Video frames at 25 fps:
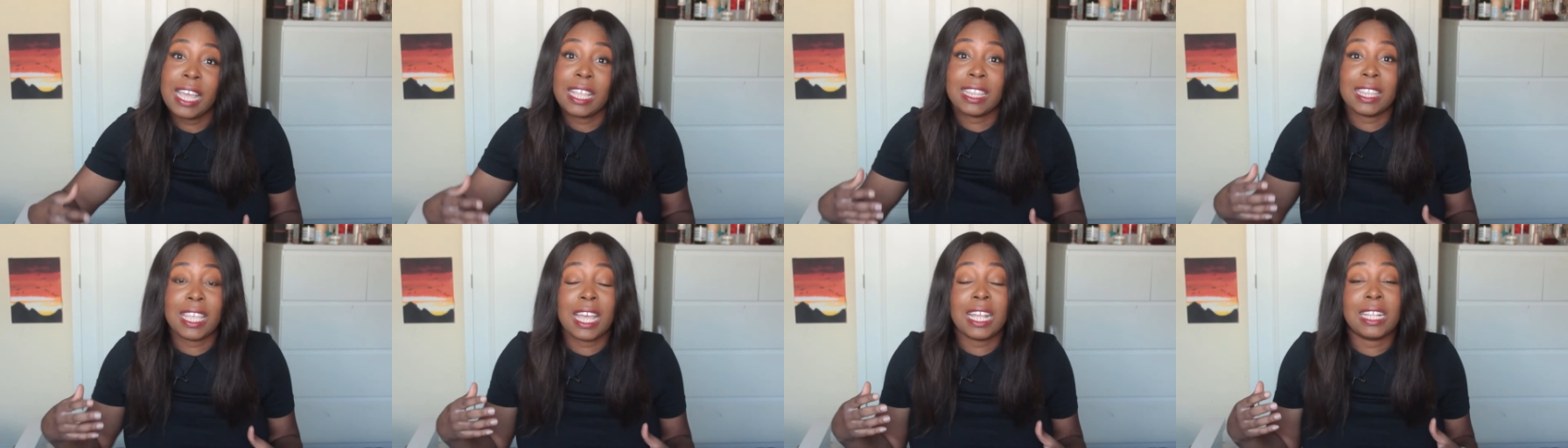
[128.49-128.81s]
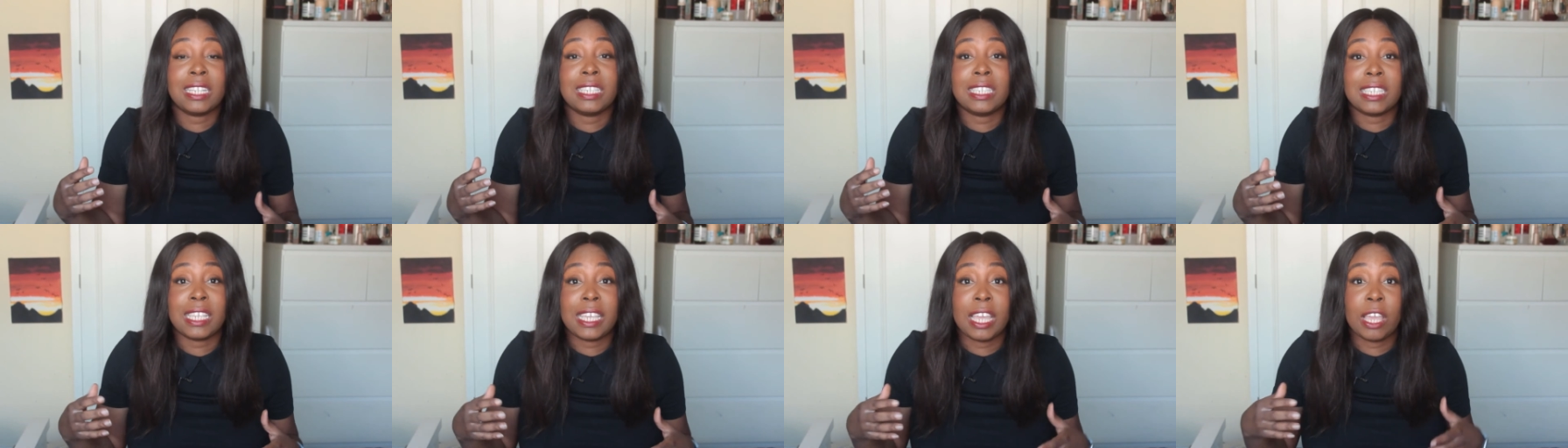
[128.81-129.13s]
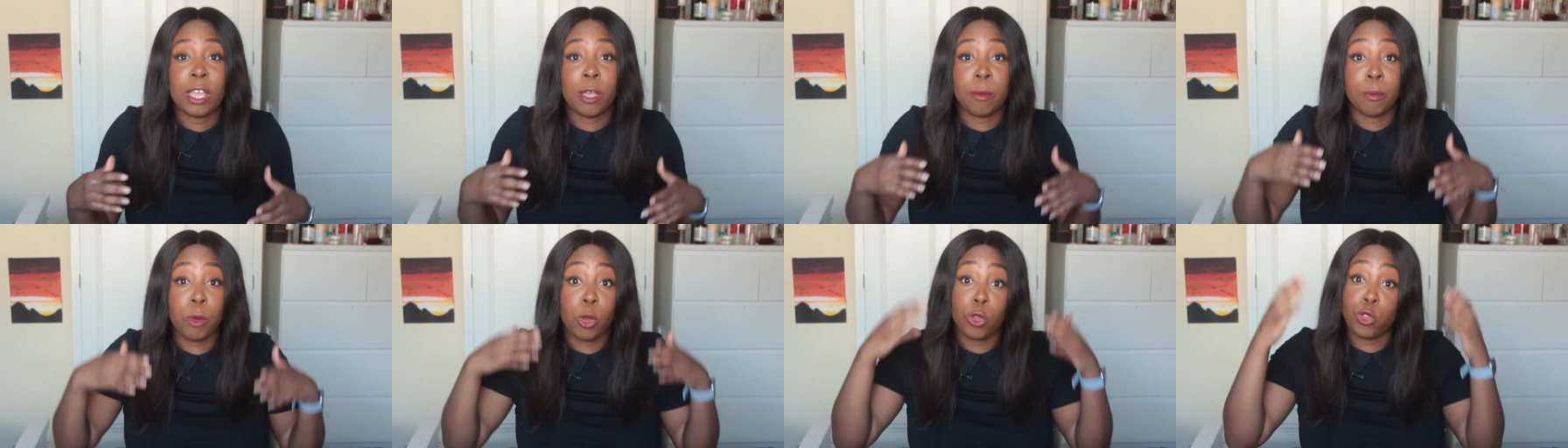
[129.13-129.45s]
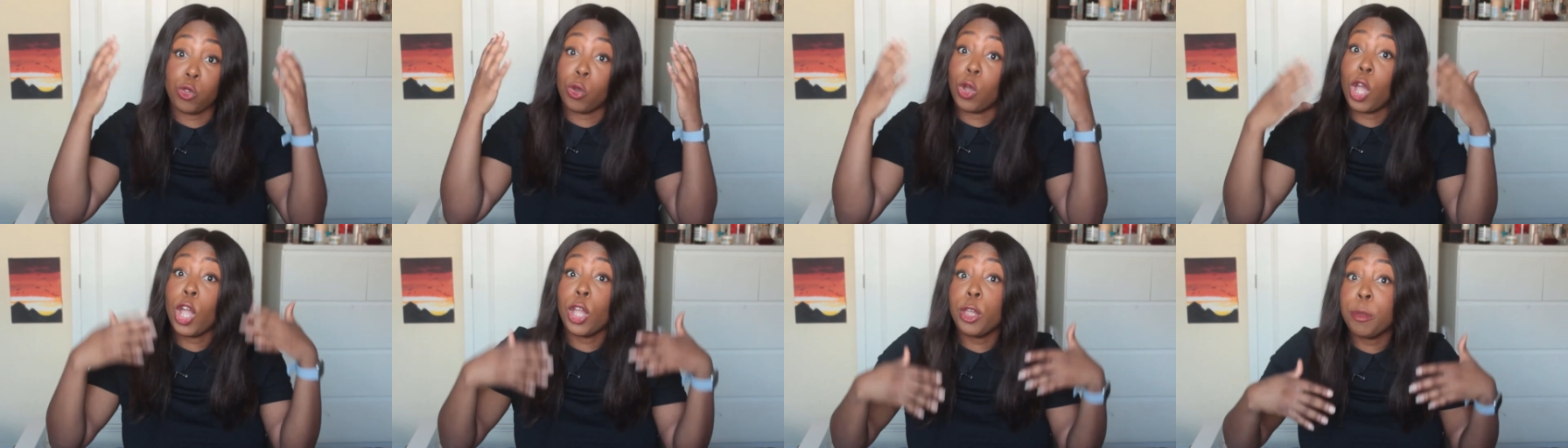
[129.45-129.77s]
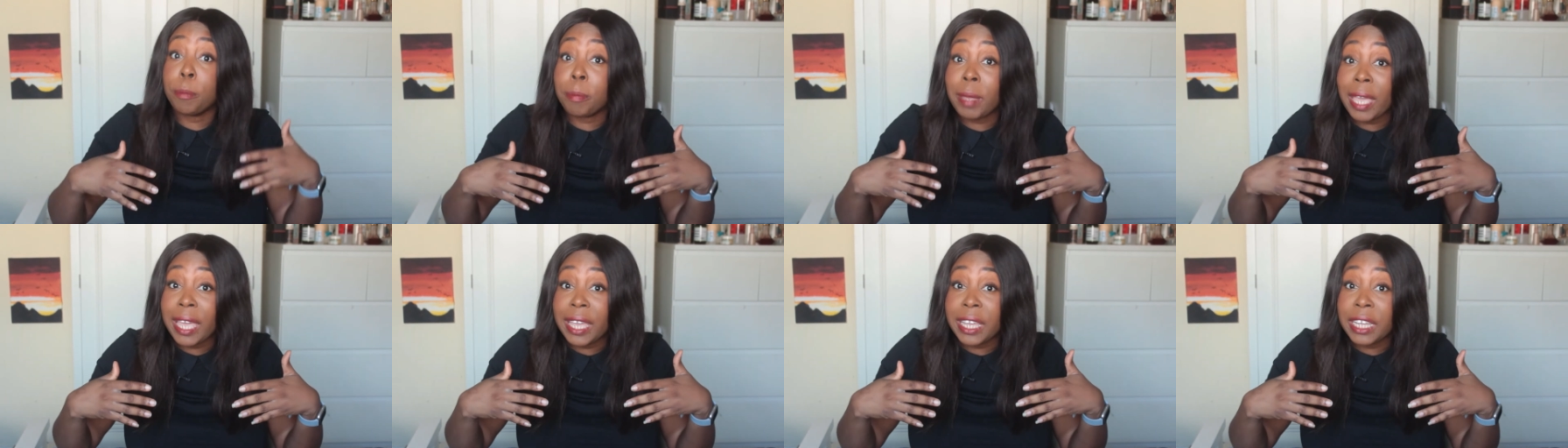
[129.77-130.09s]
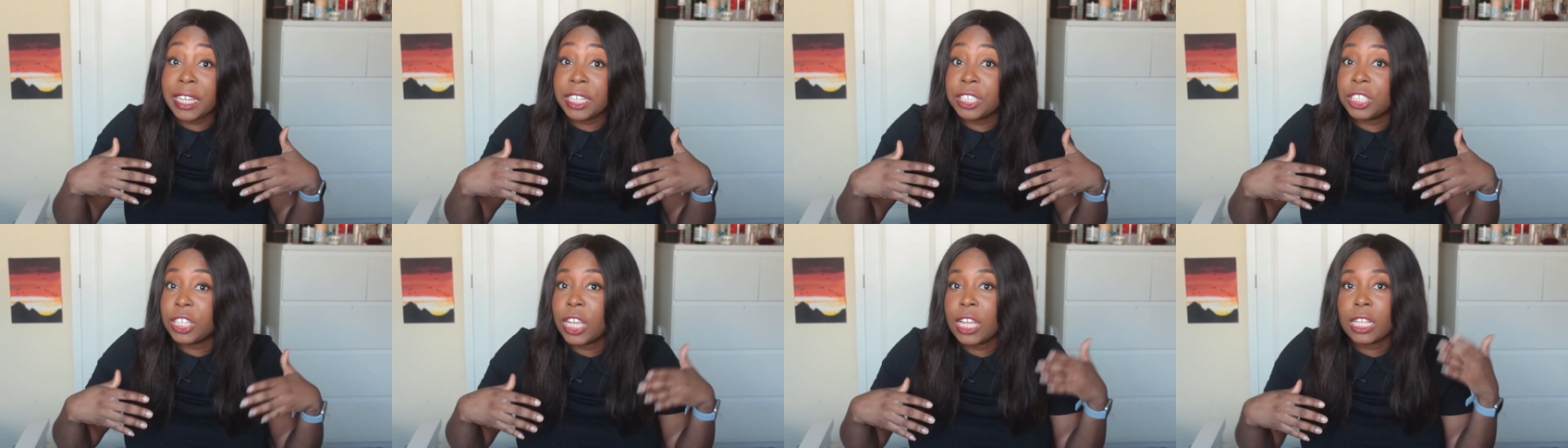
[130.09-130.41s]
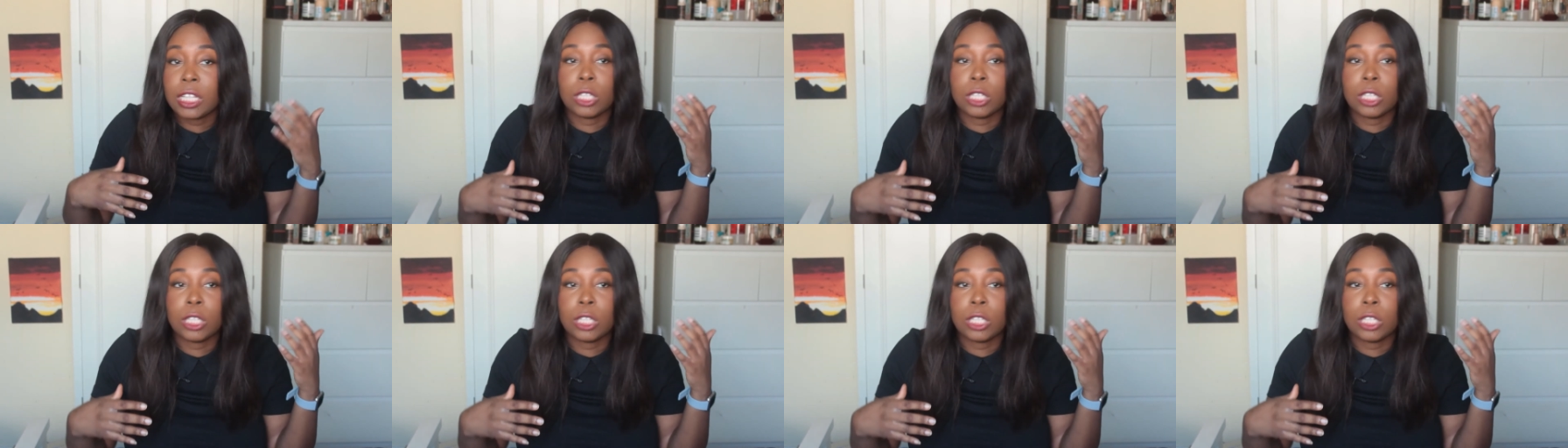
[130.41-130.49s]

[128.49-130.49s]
that's on your homepage,